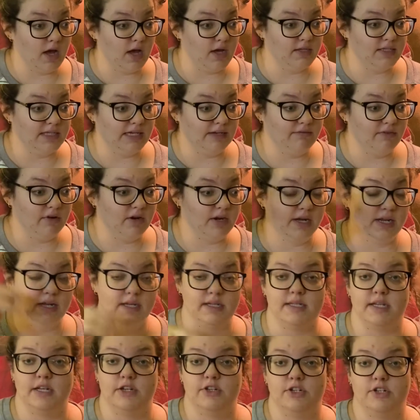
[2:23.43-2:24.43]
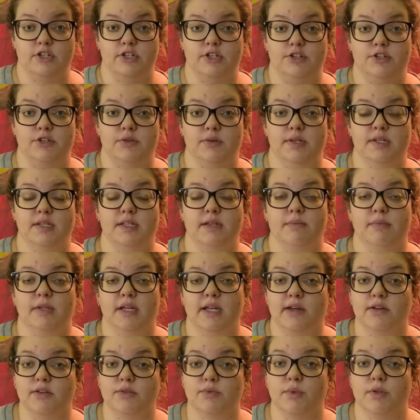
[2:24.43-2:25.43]
diverting attention to doing something
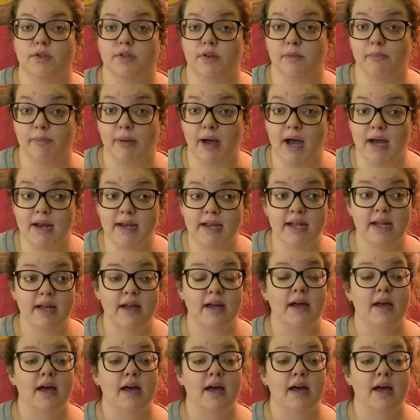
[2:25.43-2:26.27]
else with your body.